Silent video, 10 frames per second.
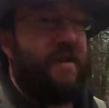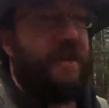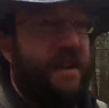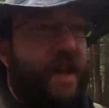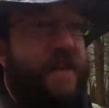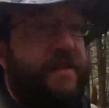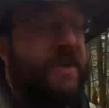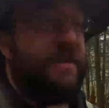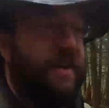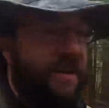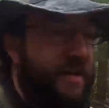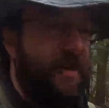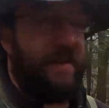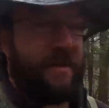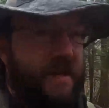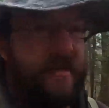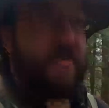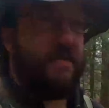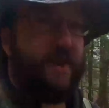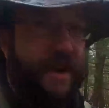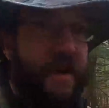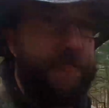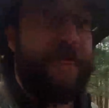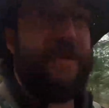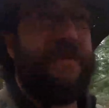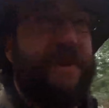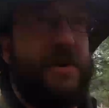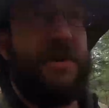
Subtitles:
a lot of it on what I hope to be a very